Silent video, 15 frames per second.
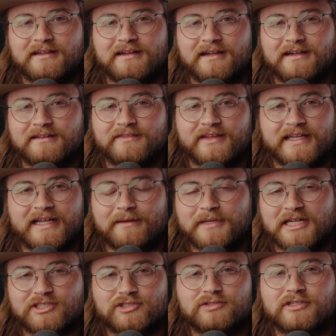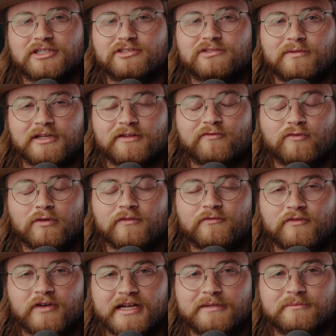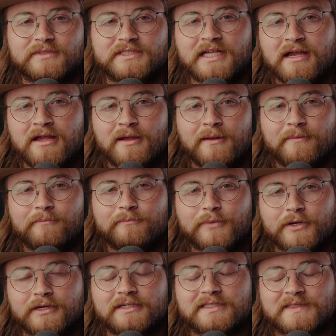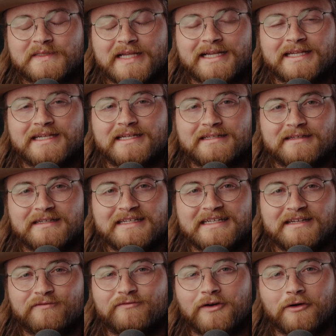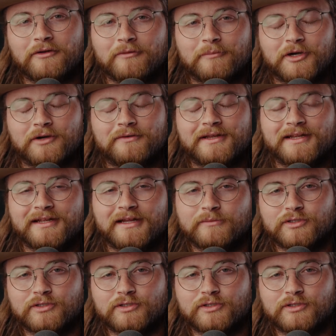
Like I'm not shooting 24 frames per second in photo mode.